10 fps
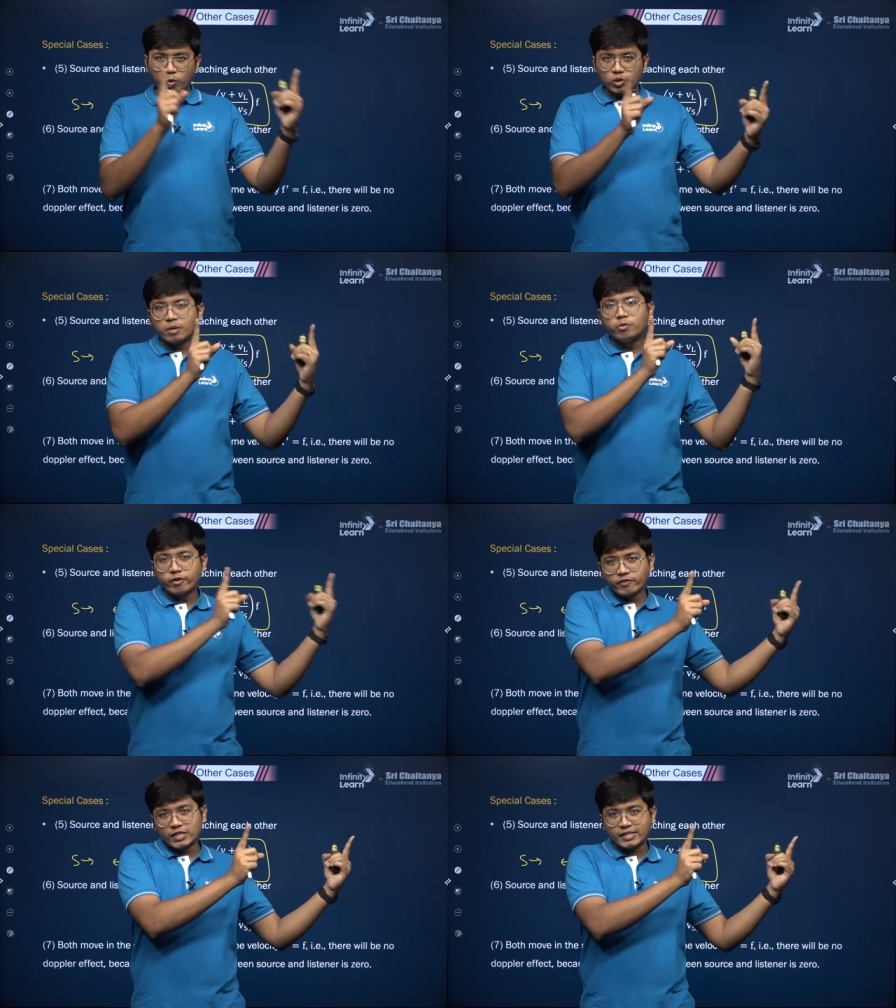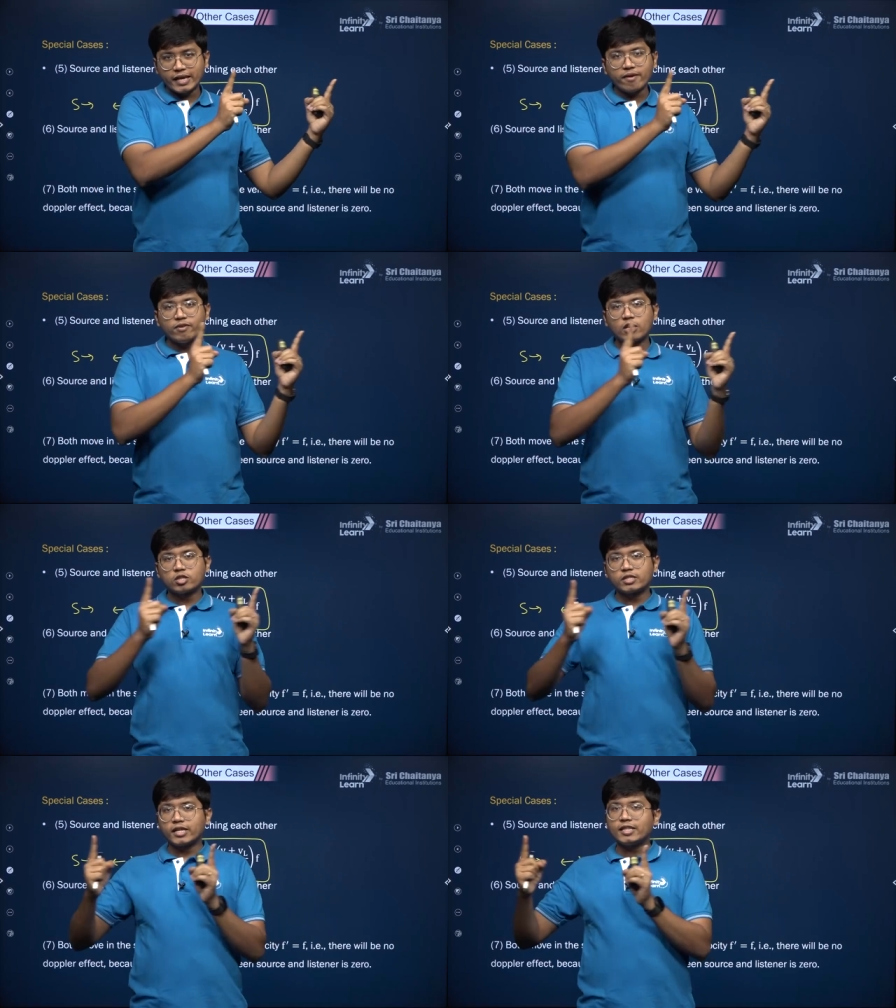both are moving with the same
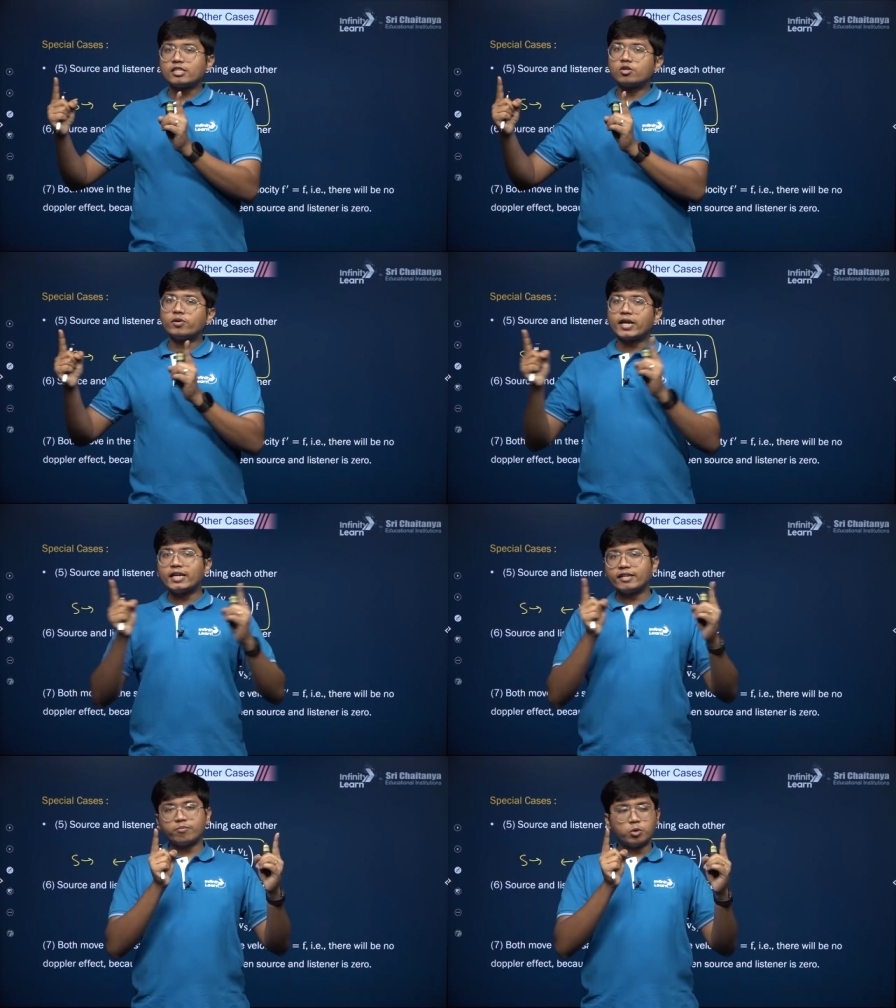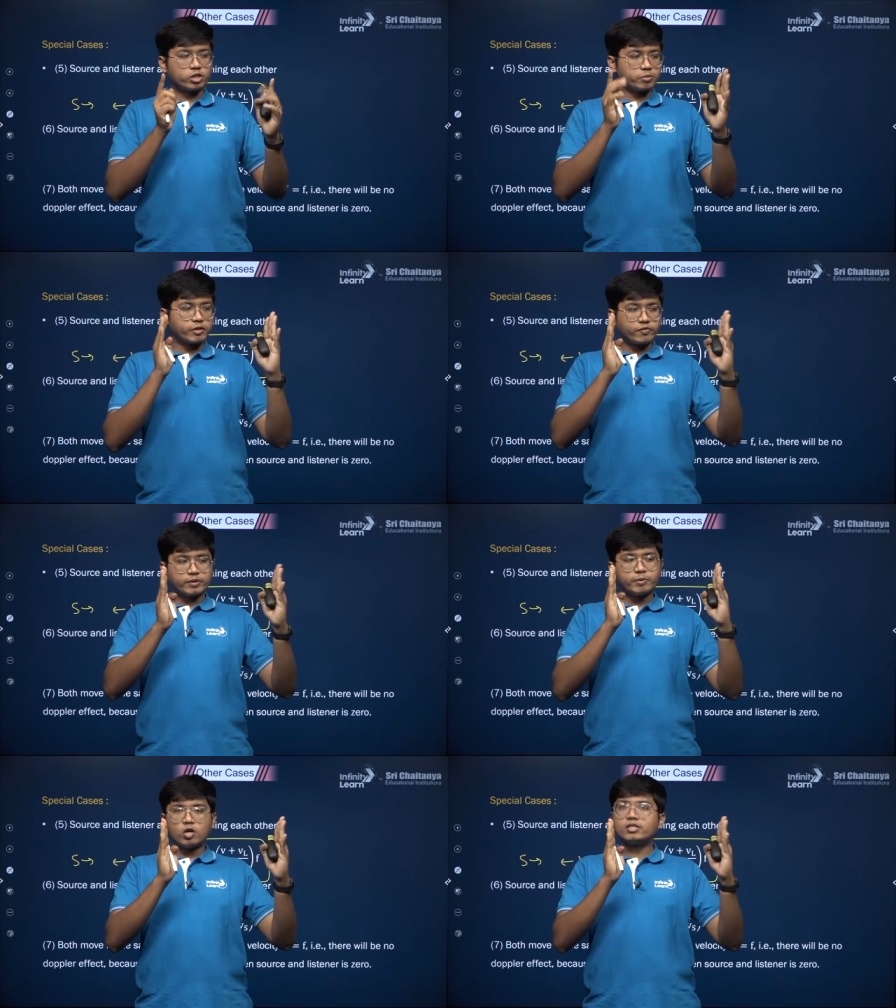velocity, there's no relative motion
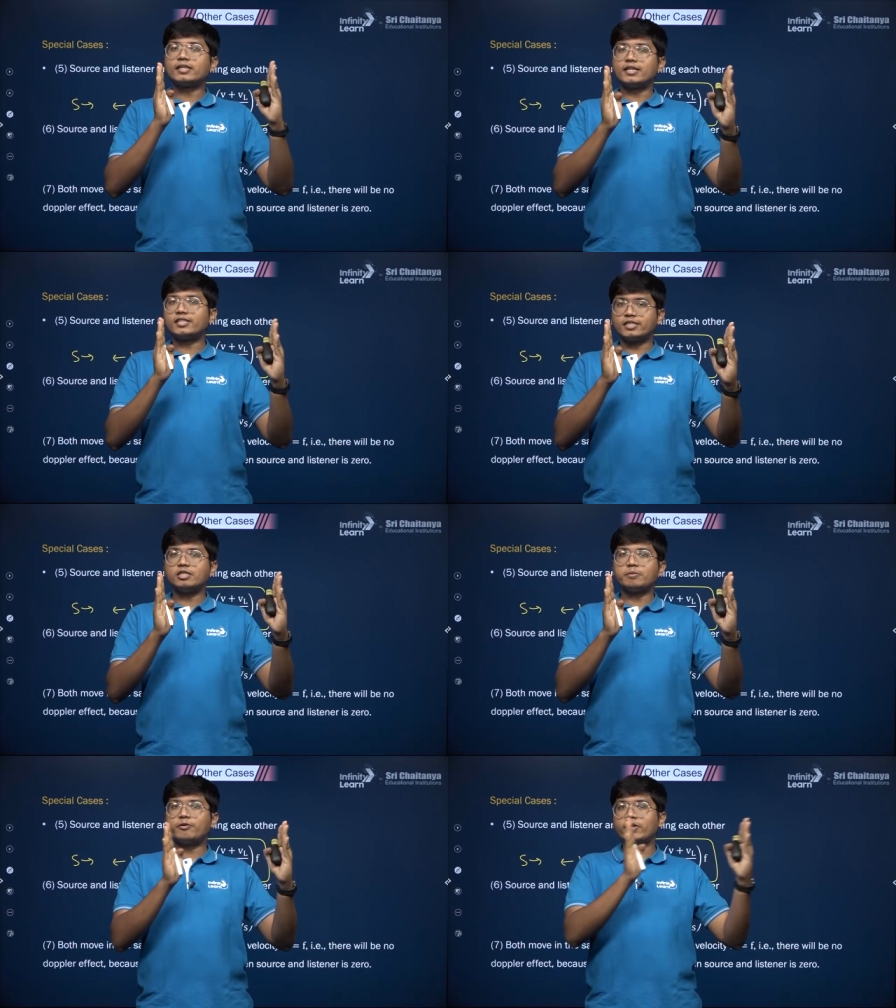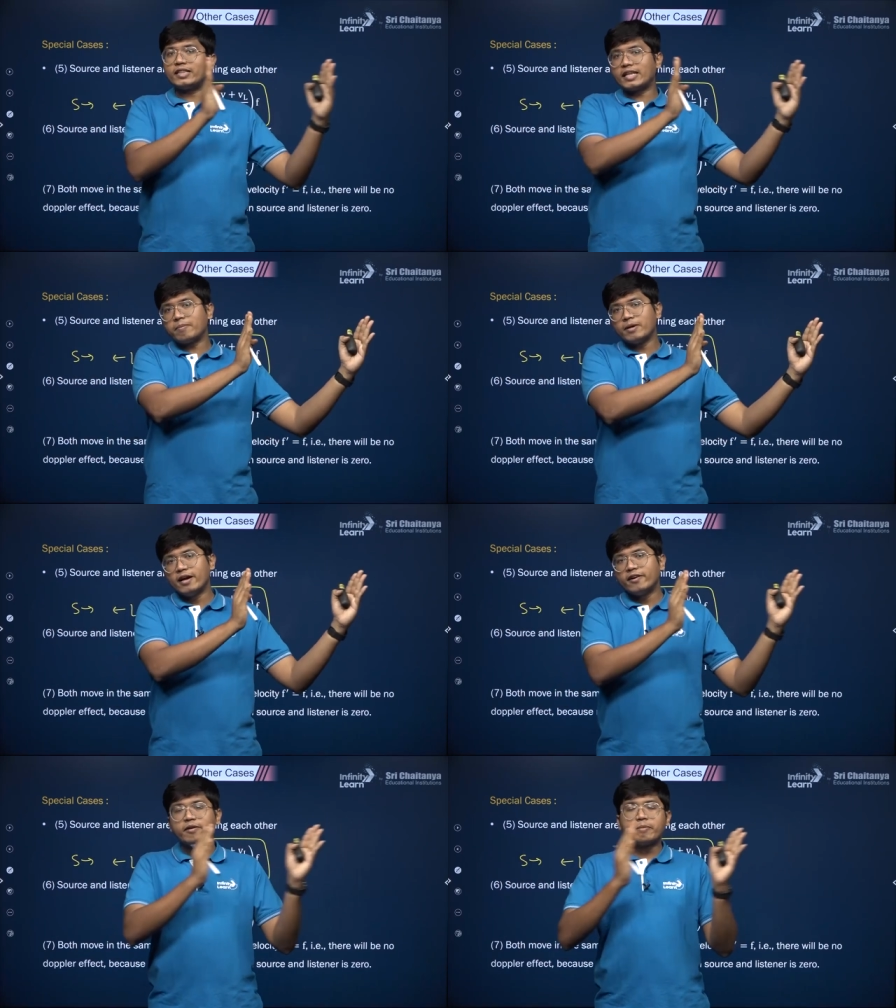because the distance between them
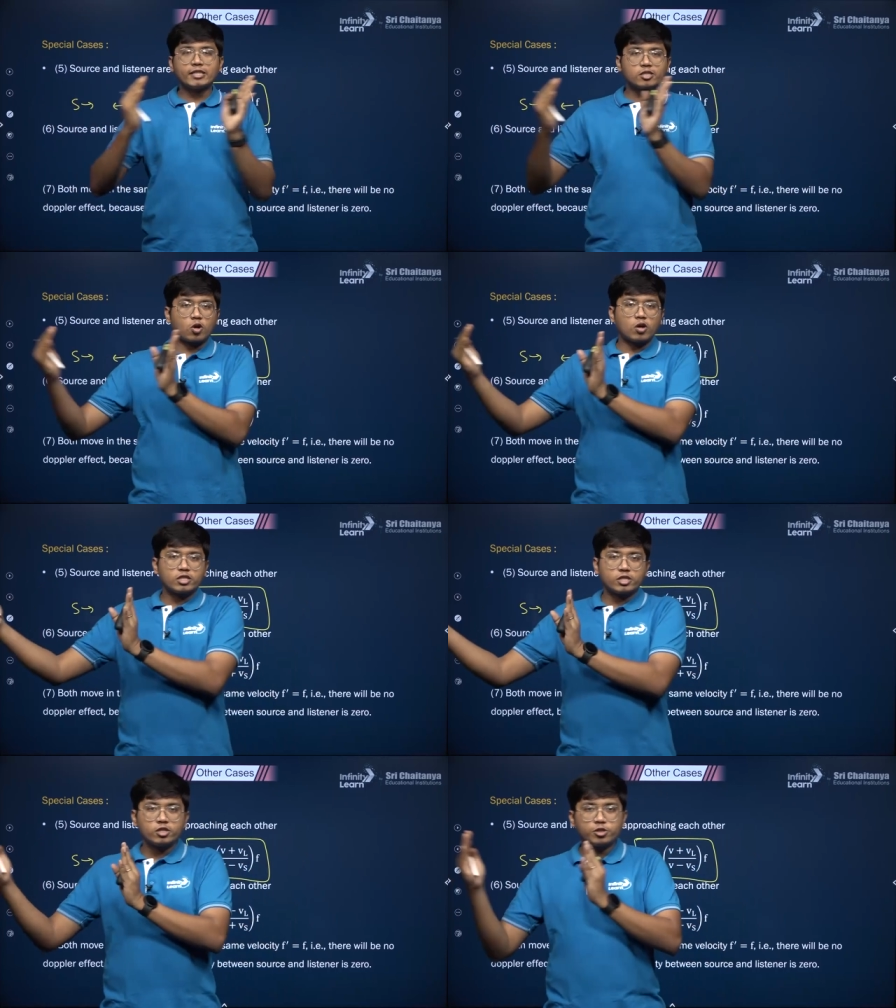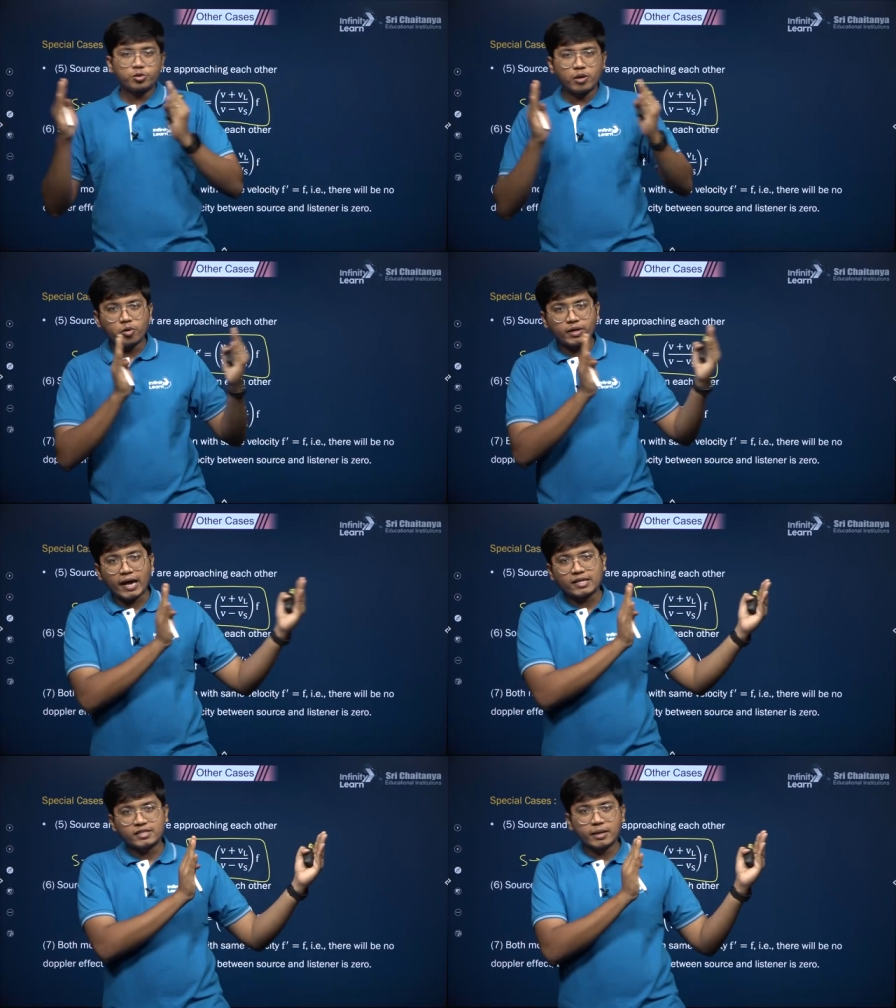remains constant throughout
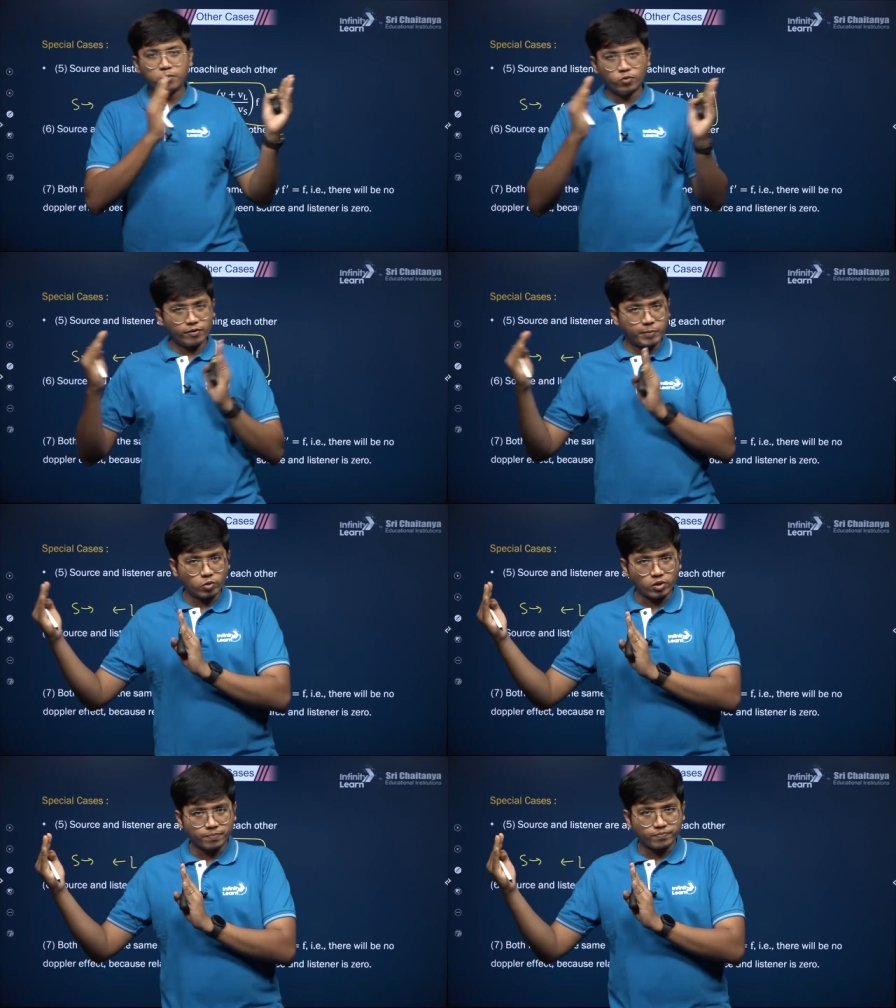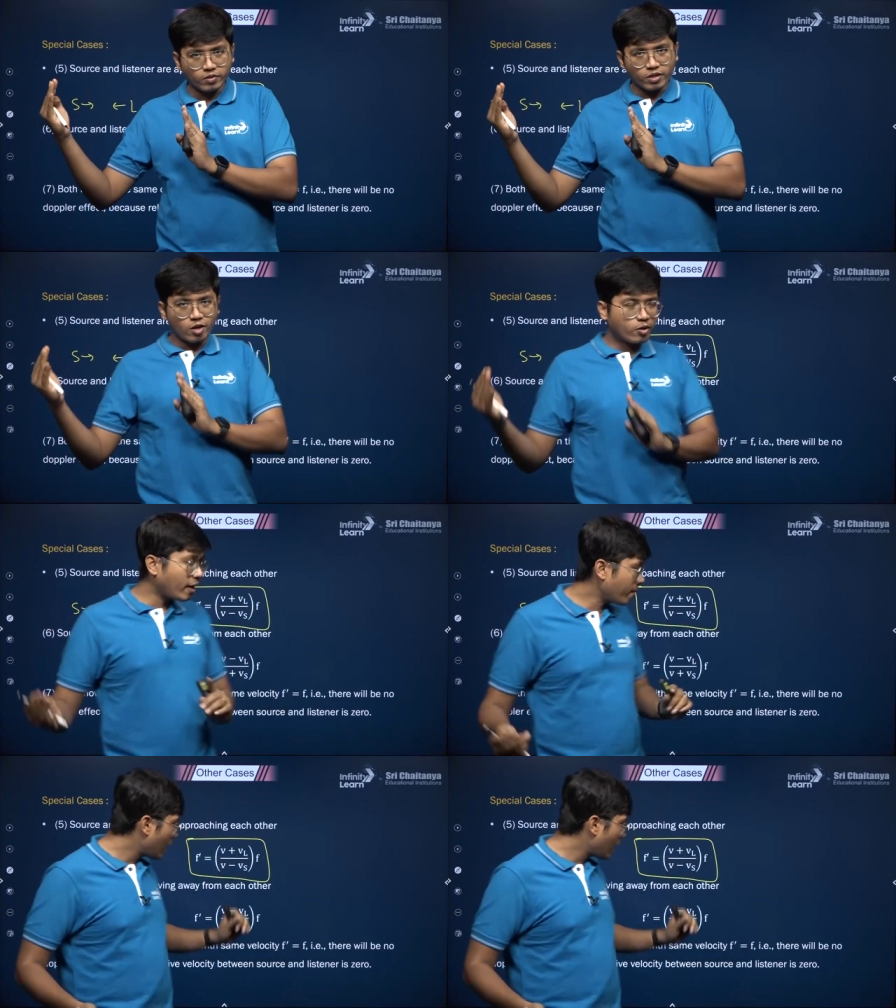as they move about. Okay,